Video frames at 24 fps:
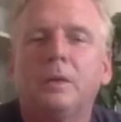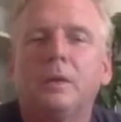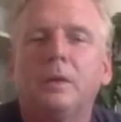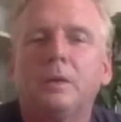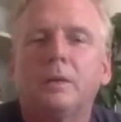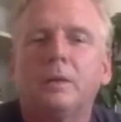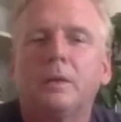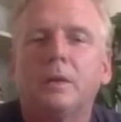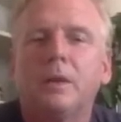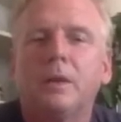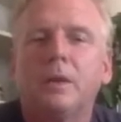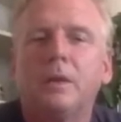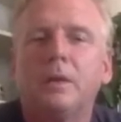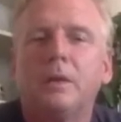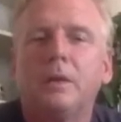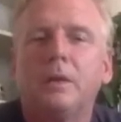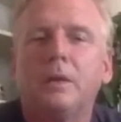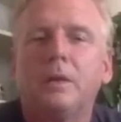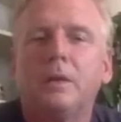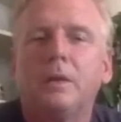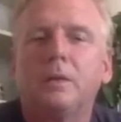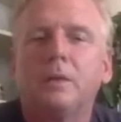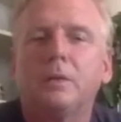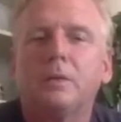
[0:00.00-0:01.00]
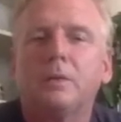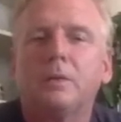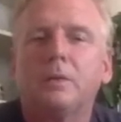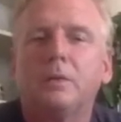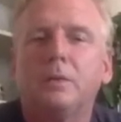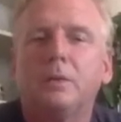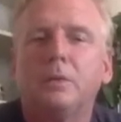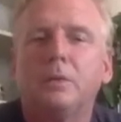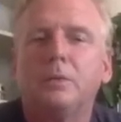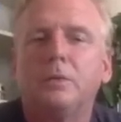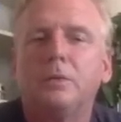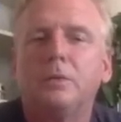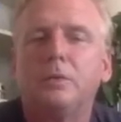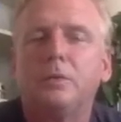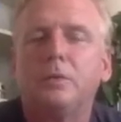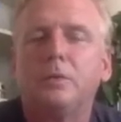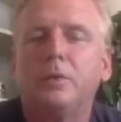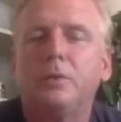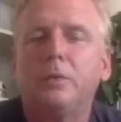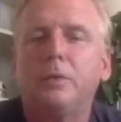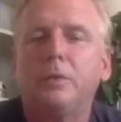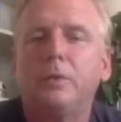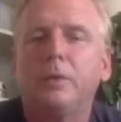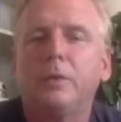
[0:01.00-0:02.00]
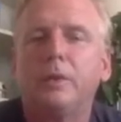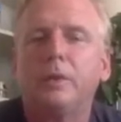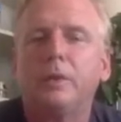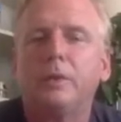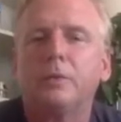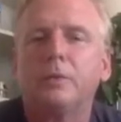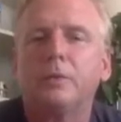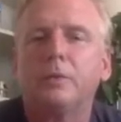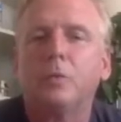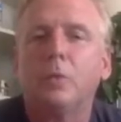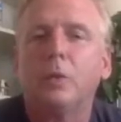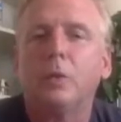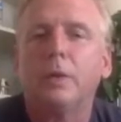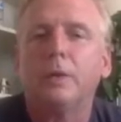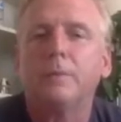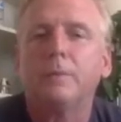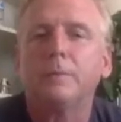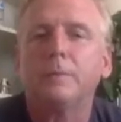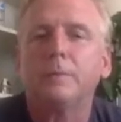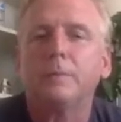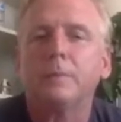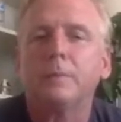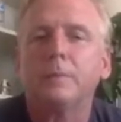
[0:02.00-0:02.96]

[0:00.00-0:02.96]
Tightening those glutes do 2 things. 1,